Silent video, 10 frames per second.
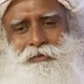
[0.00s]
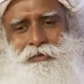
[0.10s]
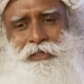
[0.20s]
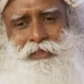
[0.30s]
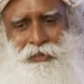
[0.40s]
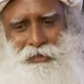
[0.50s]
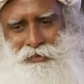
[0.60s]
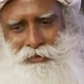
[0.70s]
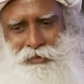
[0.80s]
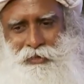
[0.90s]
these
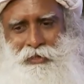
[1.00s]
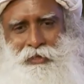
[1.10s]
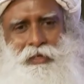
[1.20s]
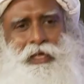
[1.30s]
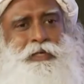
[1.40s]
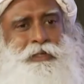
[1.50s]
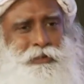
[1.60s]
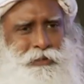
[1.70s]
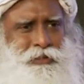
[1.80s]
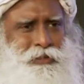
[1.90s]
things, like
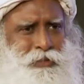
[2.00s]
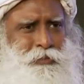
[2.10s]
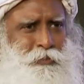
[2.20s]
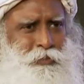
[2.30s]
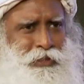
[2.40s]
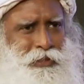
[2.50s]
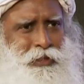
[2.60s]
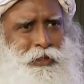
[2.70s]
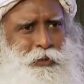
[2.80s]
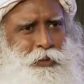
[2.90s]
uh, this is a big
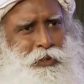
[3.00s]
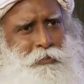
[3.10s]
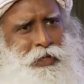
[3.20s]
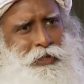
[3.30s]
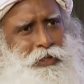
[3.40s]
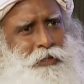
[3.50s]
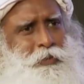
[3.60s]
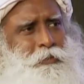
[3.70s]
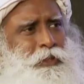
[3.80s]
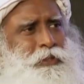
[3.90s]
thing, you know, in America
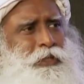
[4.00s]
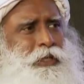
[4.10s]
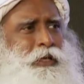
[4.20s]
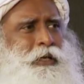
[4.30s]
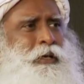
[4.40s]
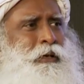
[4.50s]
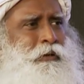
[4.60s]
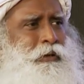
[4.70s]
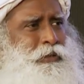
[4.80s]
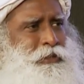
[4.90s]
people are saying,
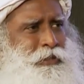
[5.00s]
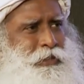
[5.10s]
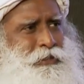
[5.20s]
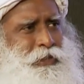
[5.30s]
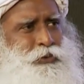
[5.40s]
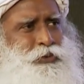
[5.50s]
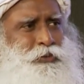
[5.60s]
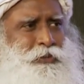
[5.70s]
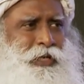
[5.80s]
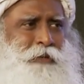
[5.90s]
all these days they
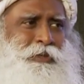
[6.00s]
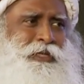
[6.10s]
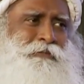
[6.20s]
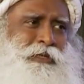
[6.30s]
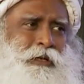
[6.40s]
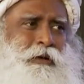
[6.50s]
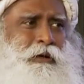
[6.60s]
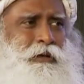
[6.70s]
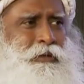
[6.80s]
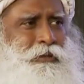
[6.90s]
used to say, I believe in
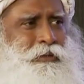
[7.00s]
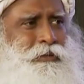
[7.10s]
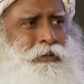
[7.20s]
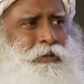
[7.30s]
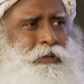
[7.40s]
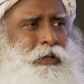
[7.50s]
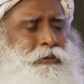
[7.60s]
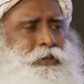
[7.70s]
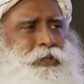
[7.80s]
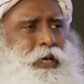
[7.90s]
God.
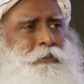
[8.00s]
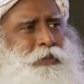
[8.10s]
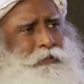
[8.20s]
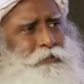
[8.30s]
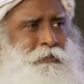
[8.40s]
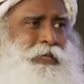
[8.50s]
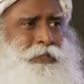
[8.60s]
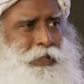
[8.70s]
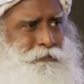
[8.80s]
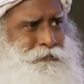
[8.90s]
Now they say, I believe in
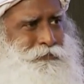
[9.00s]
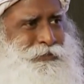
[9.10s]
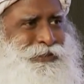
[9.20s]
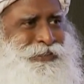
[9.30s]
myself.